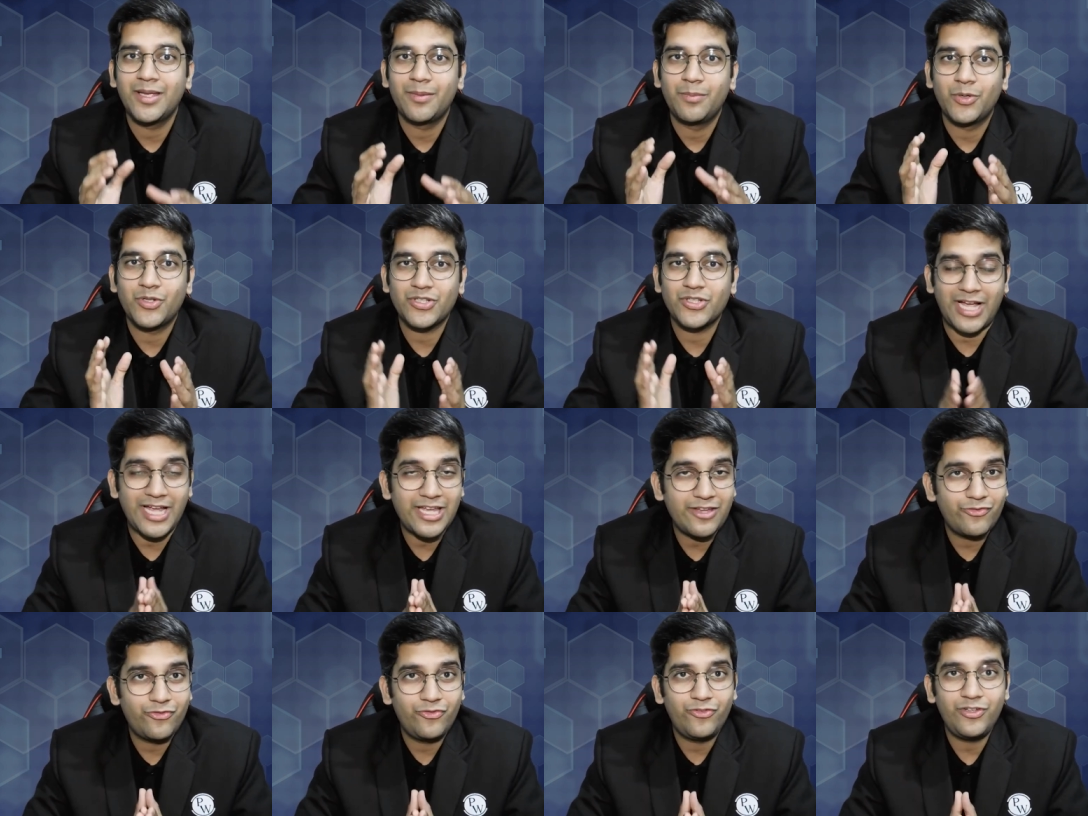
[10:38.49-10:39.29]
because
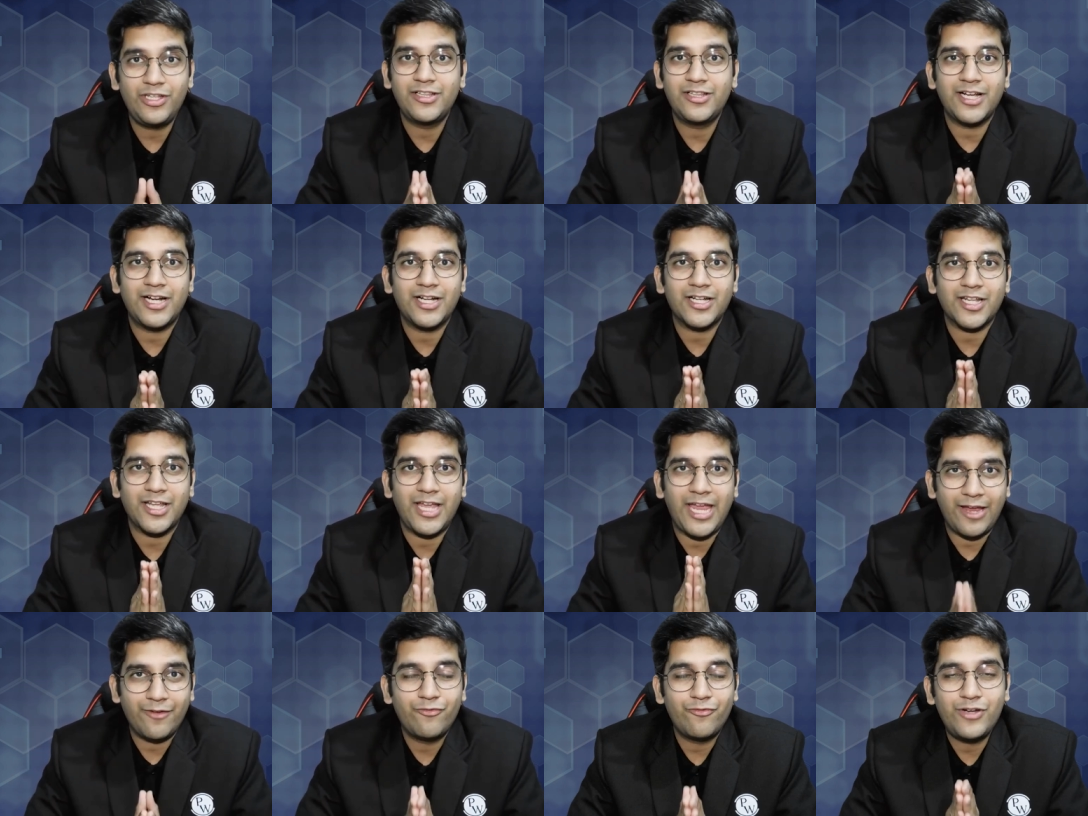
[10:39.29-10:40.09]
I feel that
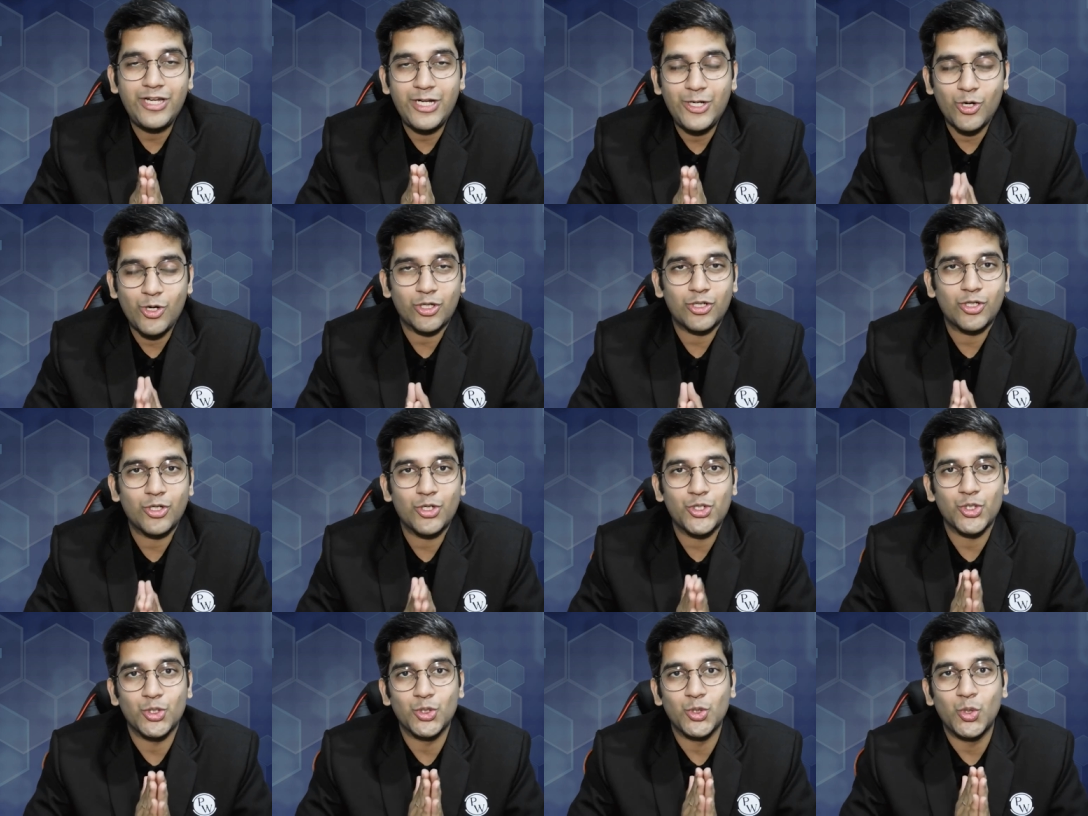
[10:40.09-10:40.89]
every doctor
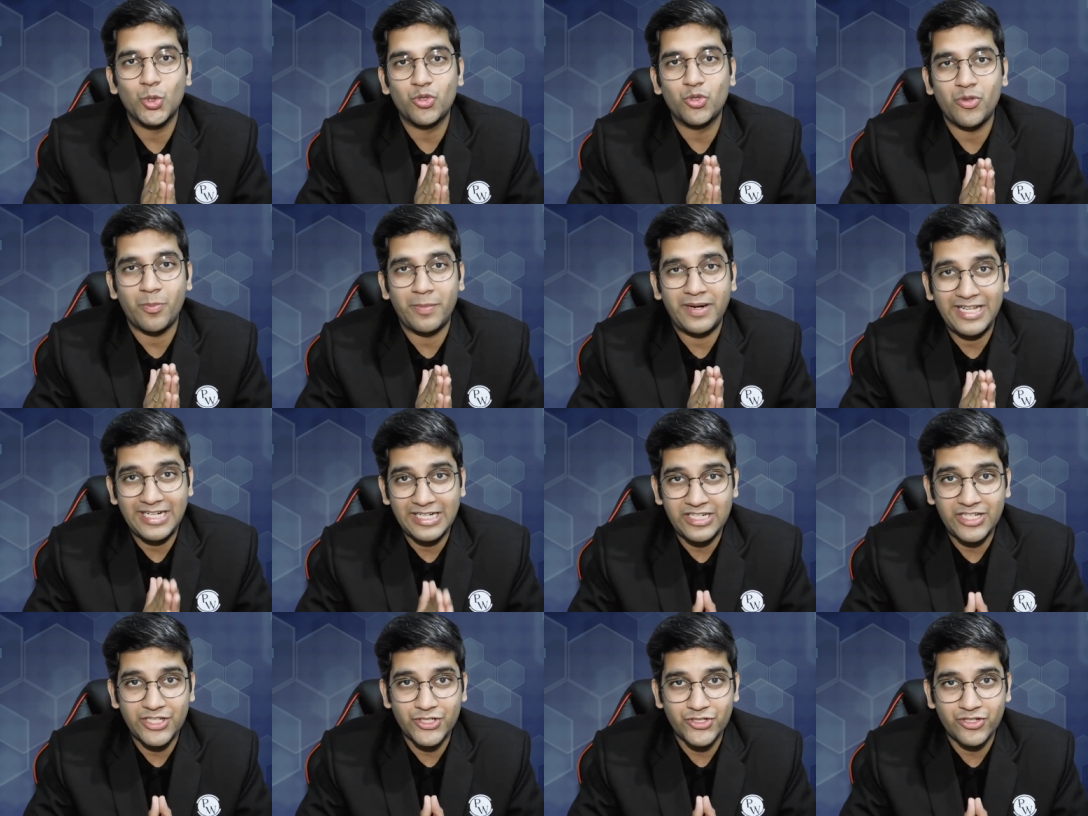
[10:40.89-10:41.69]
should go to the
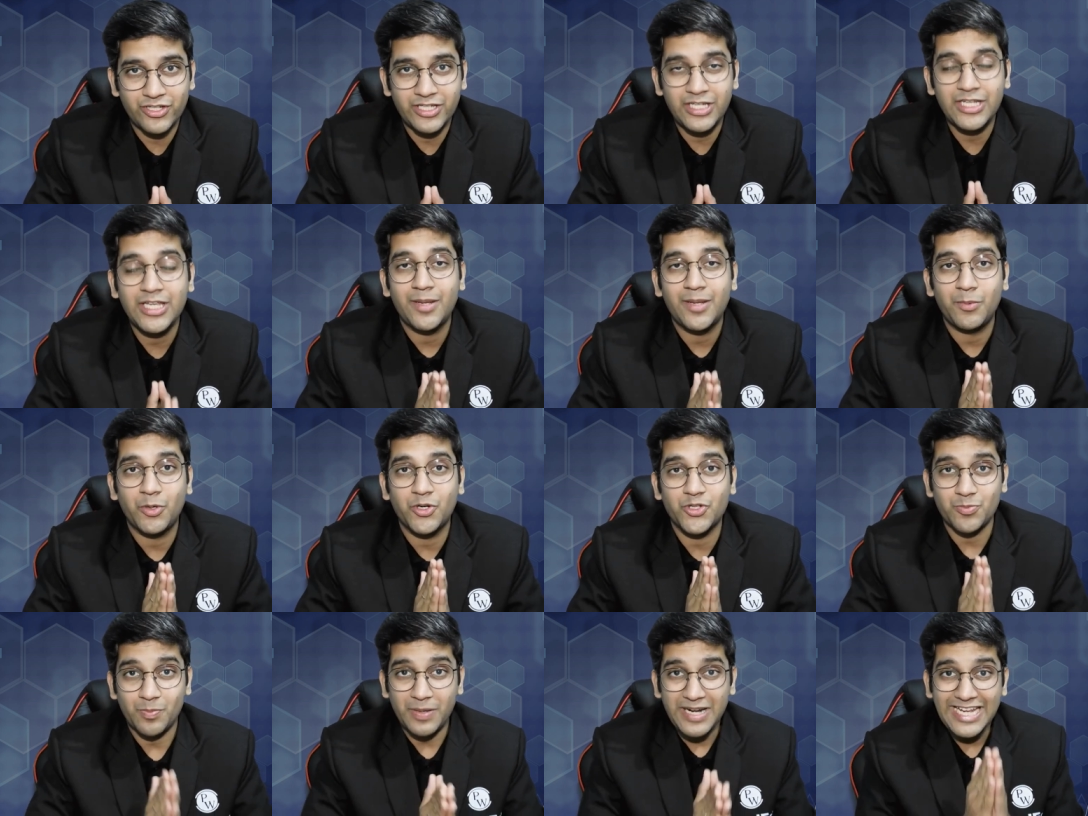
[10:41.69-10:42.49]
medical dictionary
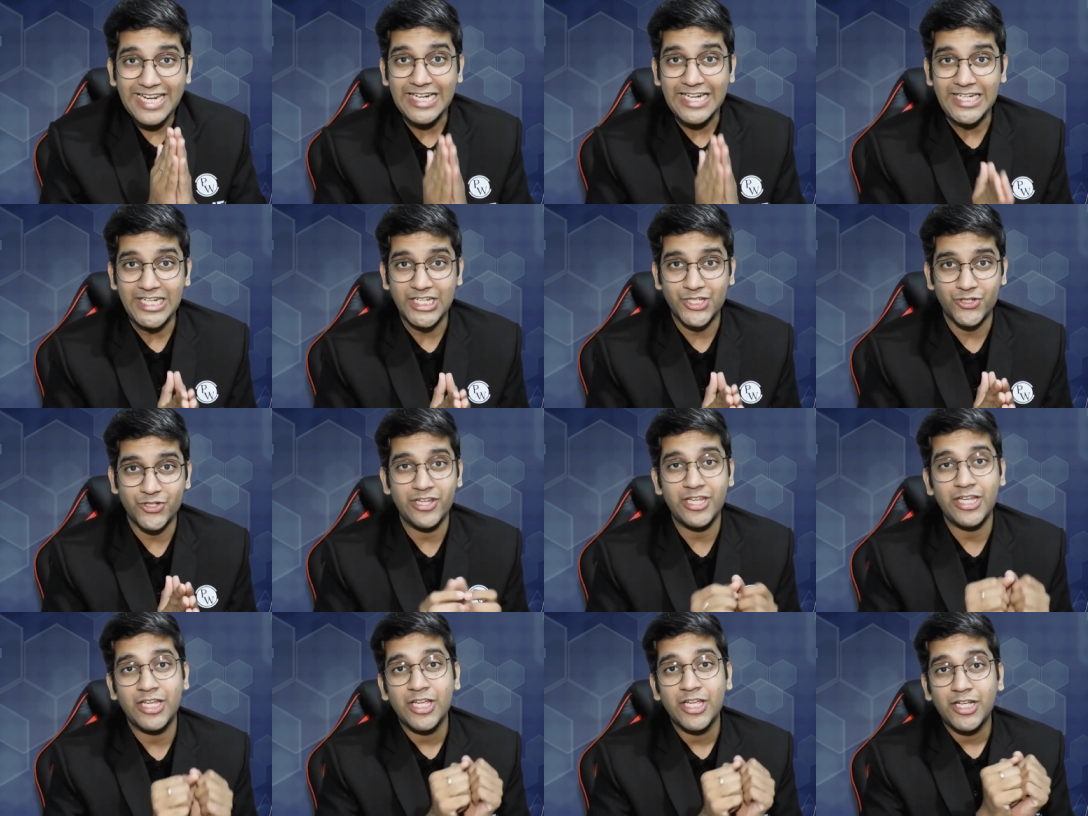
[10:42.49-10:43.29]
because medical
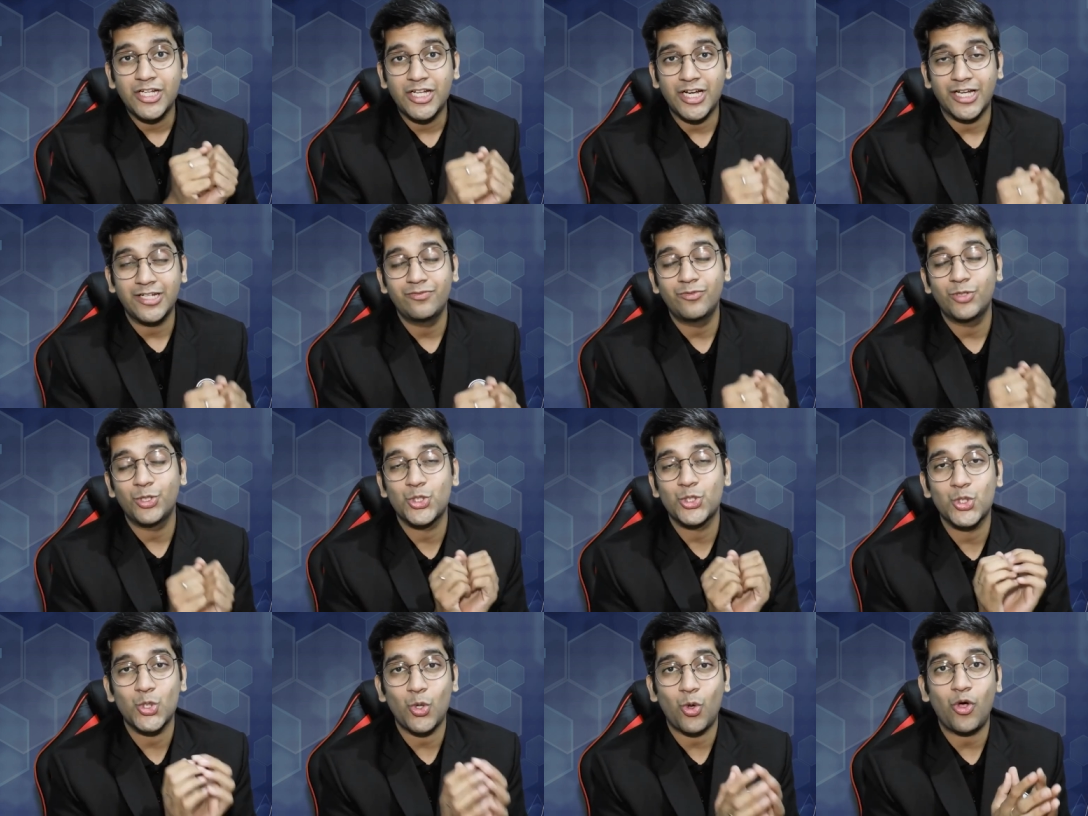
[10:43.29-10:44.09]
dictionary
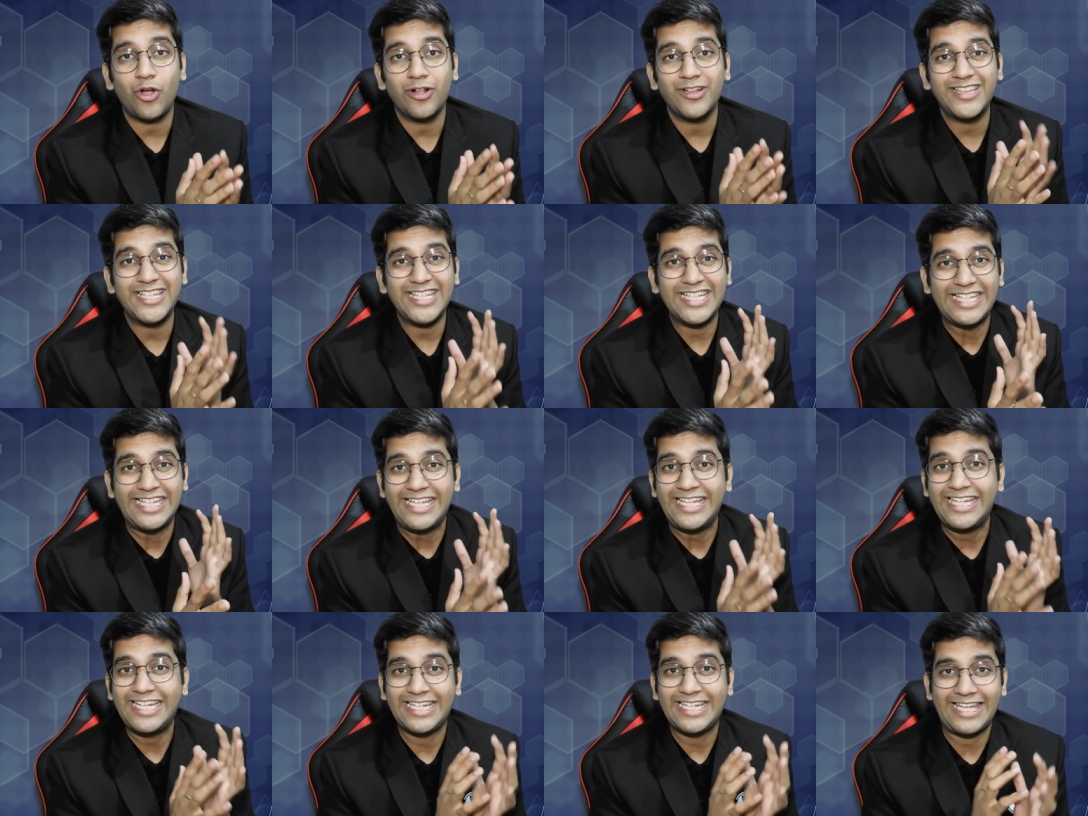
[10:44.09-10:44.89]
converts all the
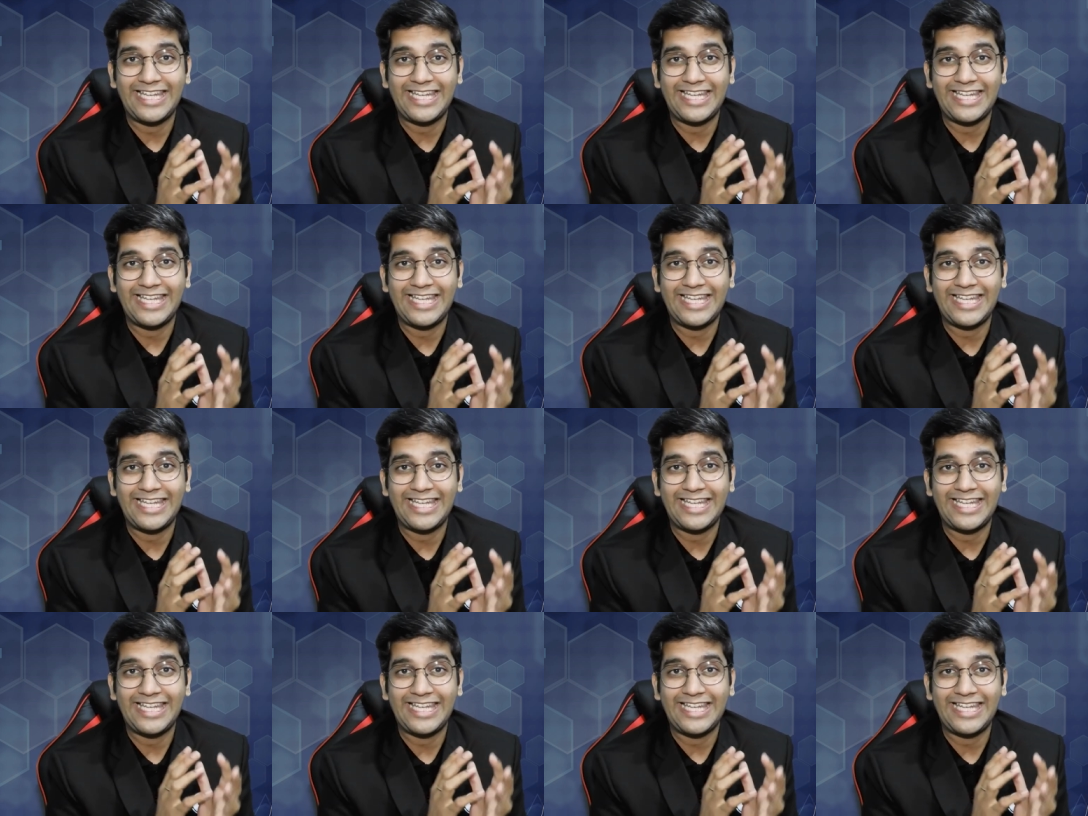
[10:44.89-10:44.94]
Greek,